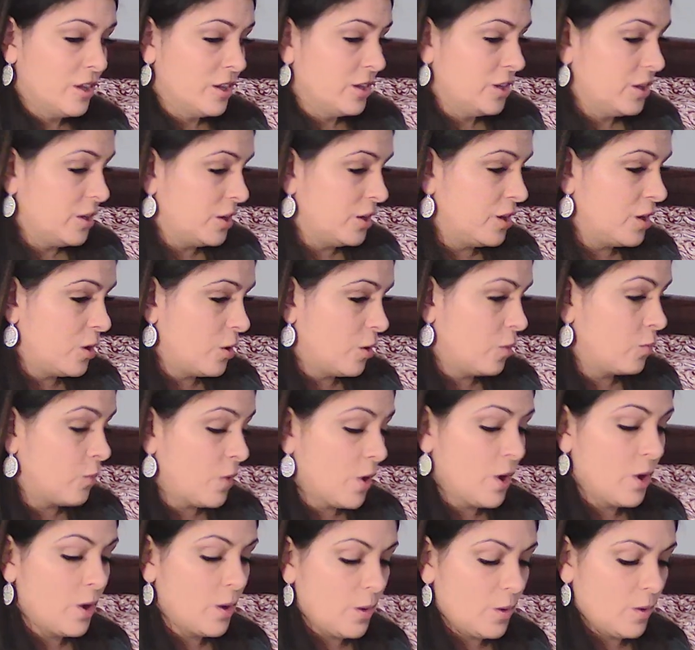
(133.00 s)

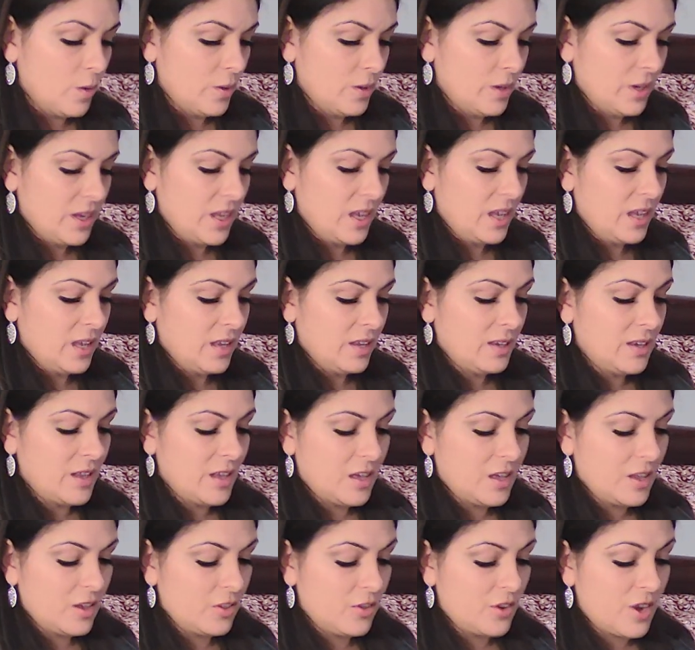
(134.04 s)
road, and
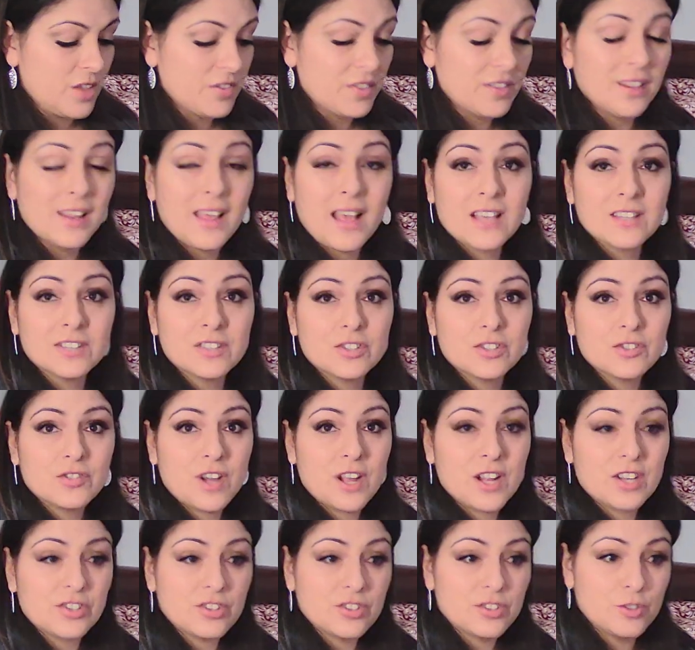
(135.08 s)
they're at the last
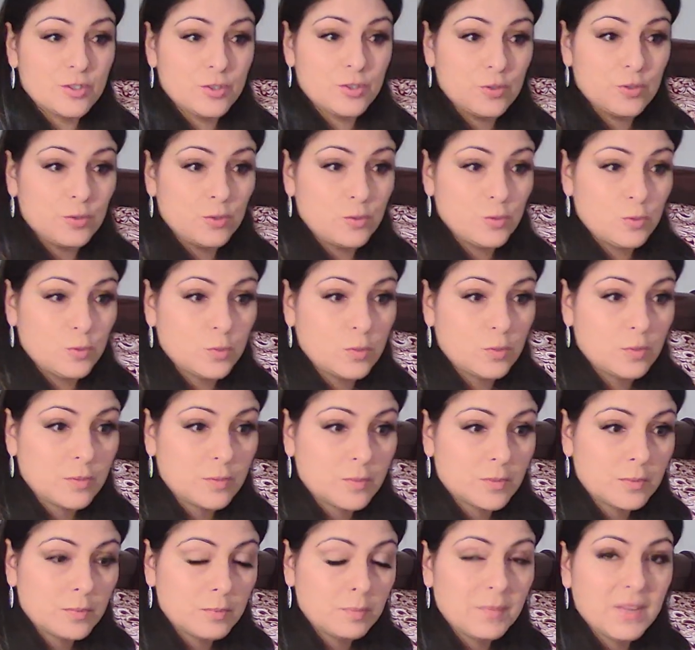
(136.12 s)
stretch to
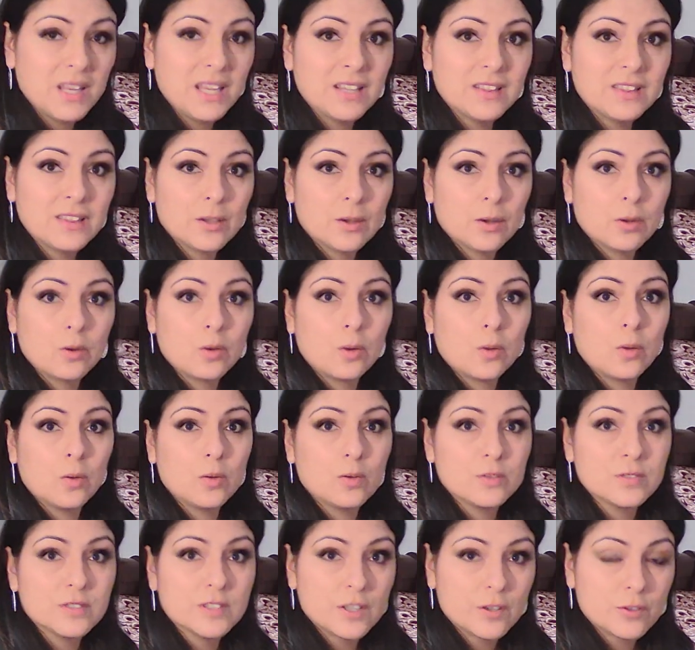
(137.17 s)
meet their
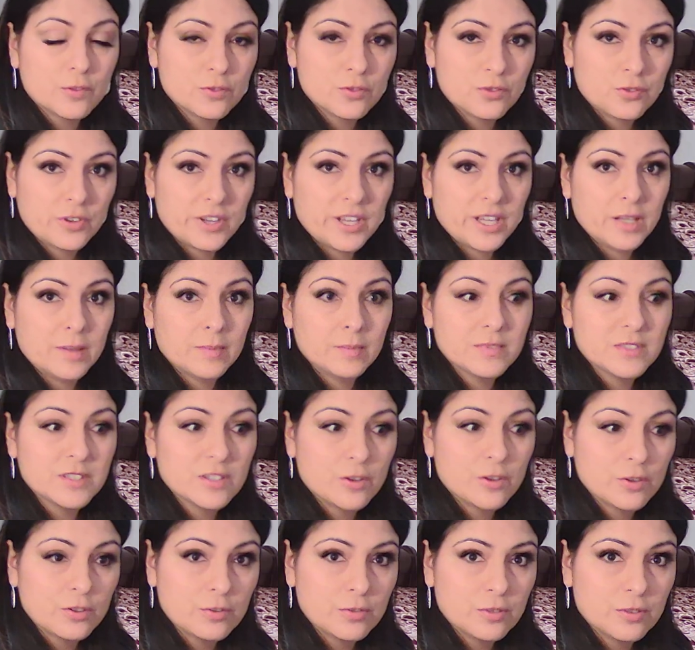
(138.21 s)
goals, their dreams,
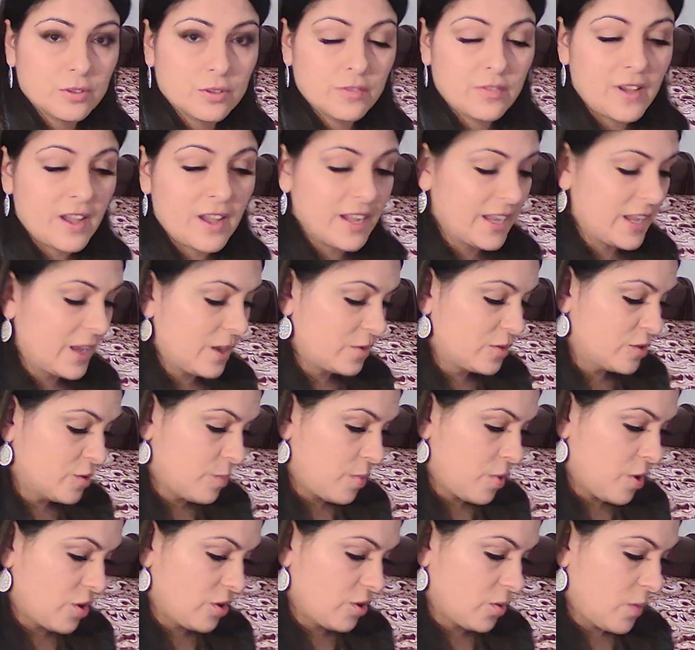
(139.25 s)
their divine
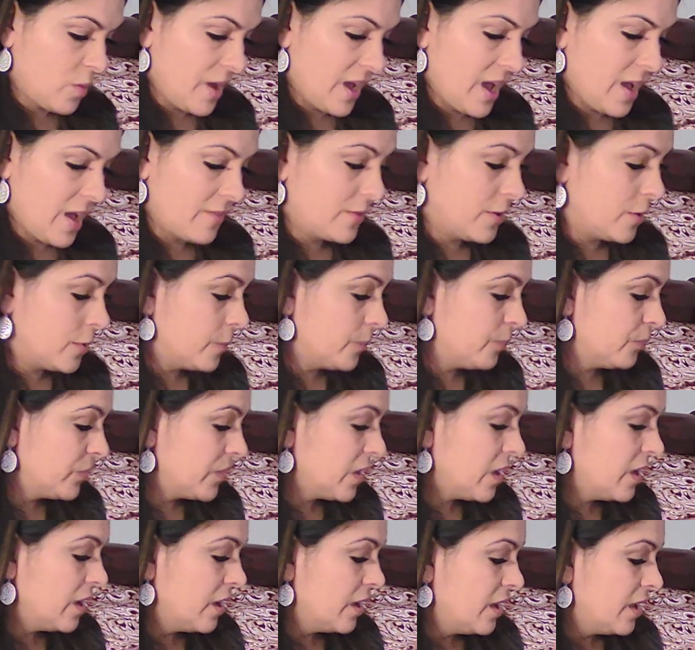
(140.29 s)
counterpartner, what have you.
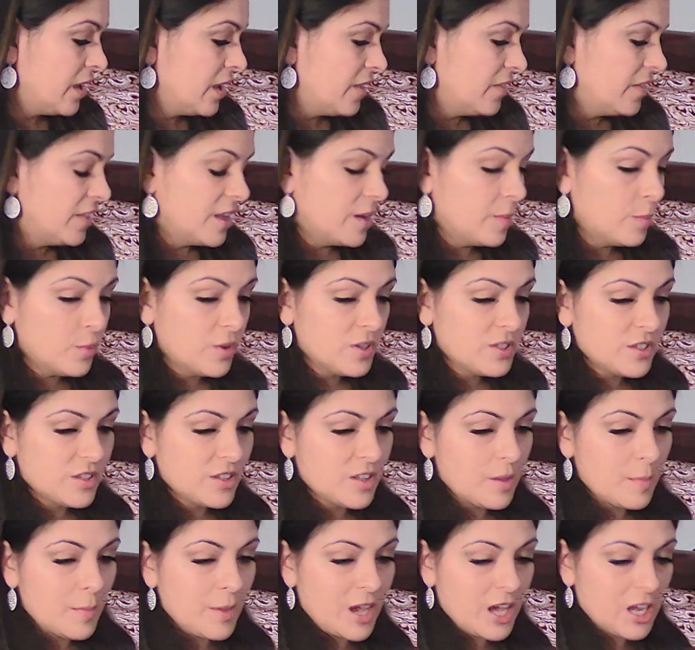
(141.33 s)
The Empress on
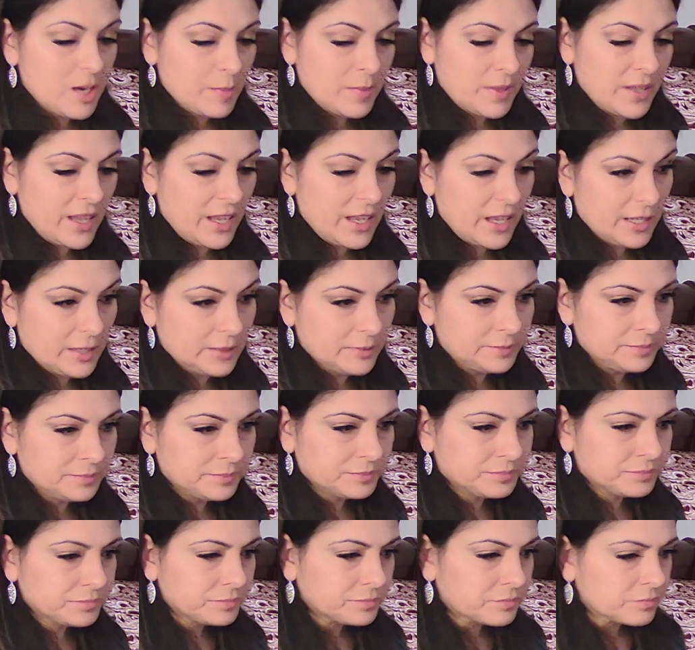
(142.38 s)
the bottom again.
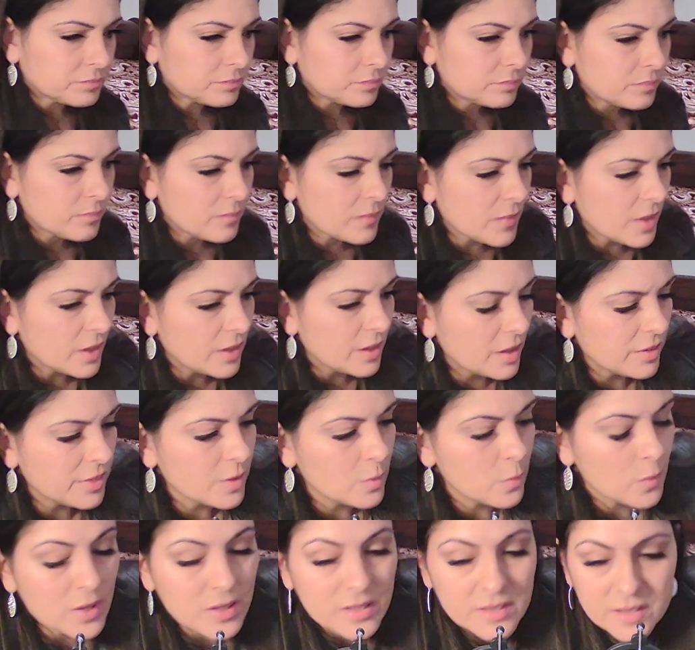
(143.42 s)

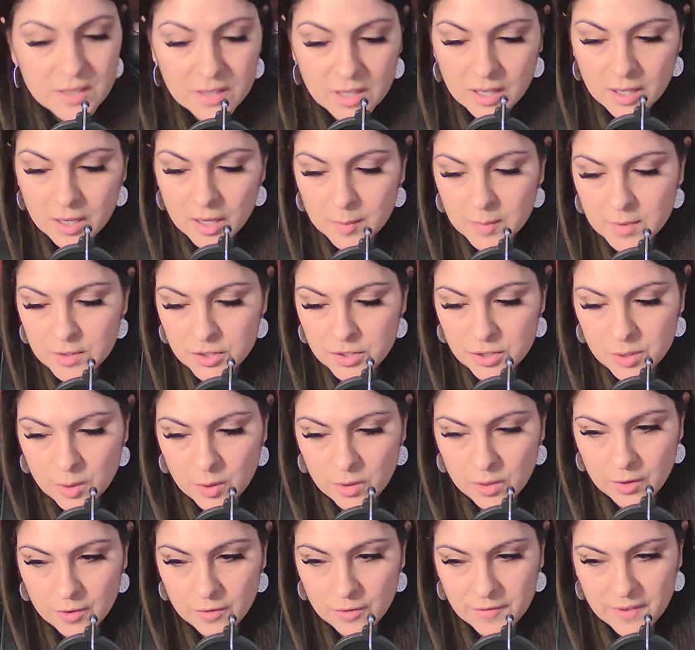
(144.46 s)
Nothing wants to come and show
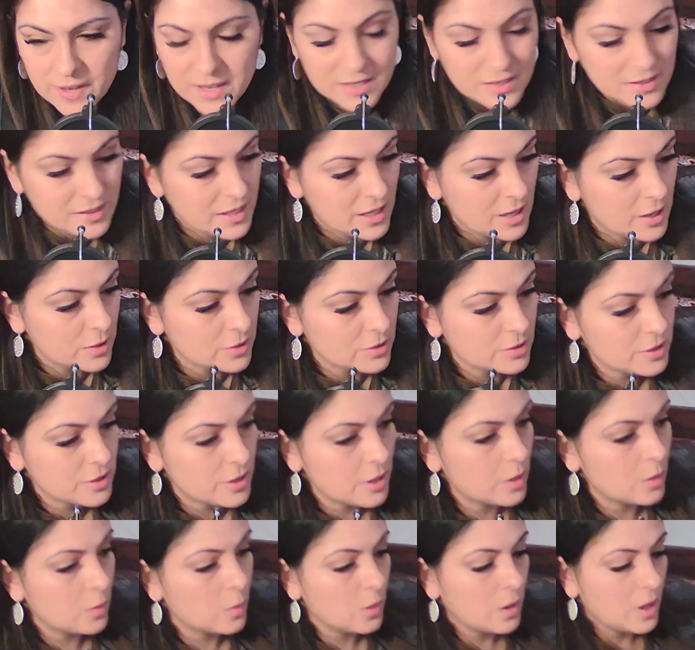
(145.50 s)
their face there,
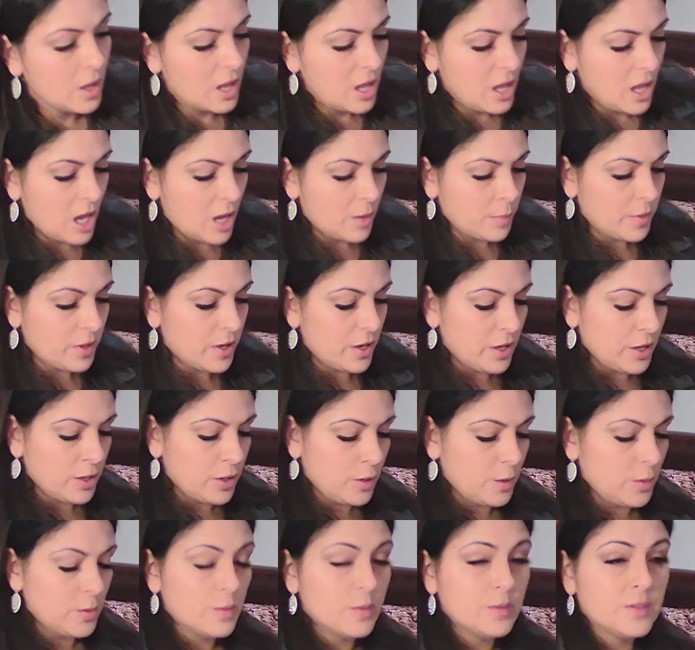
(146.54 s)
so I'm going to
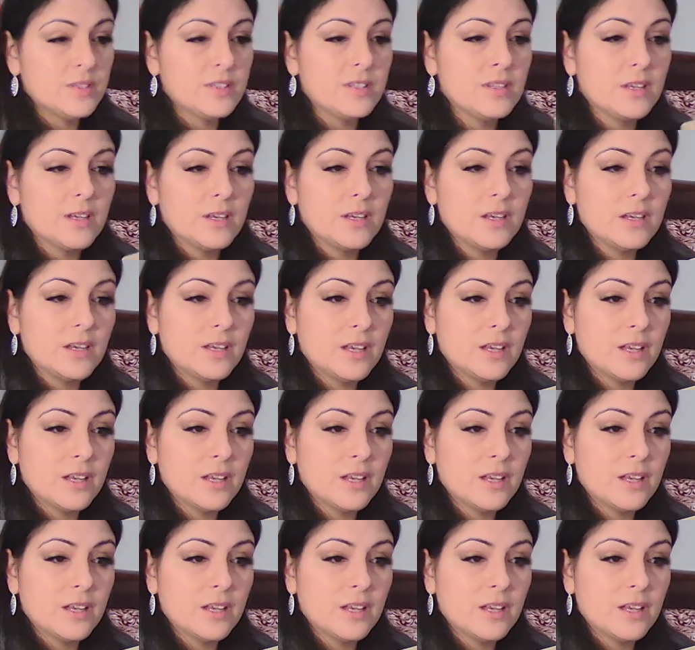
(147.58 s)
use the